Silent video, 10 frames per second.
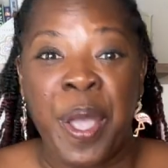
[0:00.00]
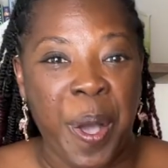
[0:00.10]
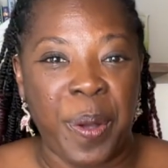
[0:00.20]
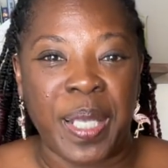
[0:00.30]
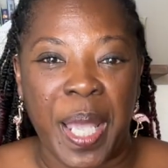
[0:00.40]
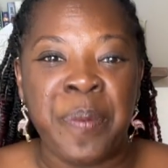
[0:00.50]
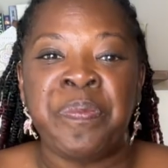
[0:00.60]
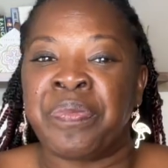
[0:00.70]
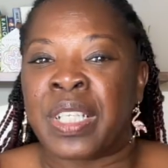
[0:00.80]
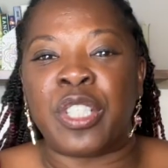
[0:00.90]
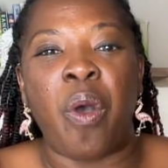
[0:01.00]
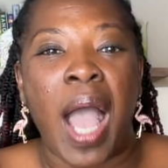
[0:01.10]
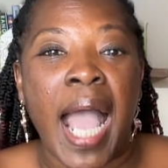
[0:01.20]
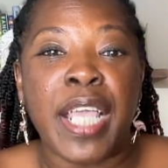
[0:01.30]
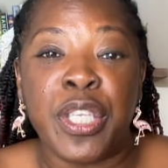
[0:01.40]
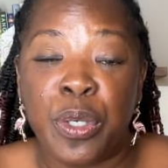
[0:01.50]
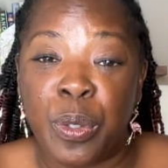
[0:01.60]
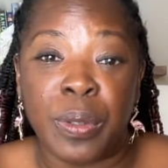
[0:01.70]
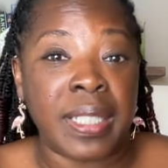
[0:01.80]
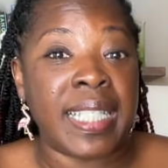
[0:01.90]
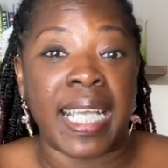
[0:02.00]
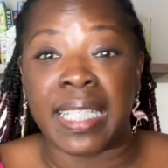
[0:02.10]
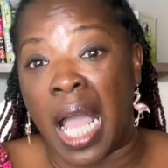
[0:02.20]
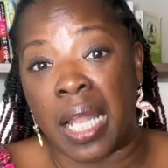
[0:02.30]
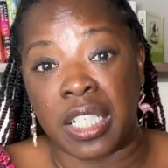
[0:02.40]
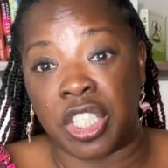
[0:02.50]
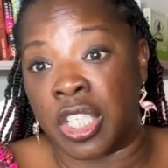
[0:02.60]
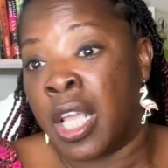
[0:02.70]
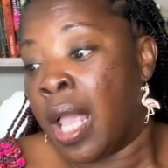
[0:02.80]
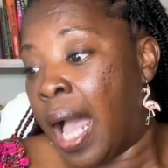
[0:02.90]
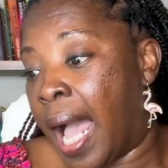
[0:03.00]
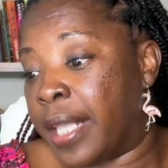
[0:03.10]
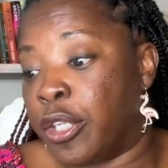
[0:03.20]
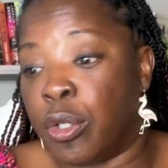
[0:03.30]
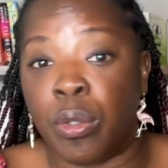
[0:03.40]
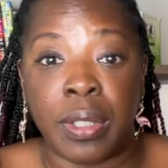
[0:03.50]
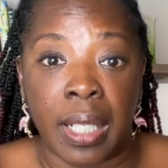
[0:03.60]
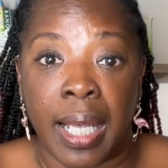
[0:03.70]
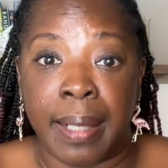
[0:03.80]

Okay. So I use technology. I use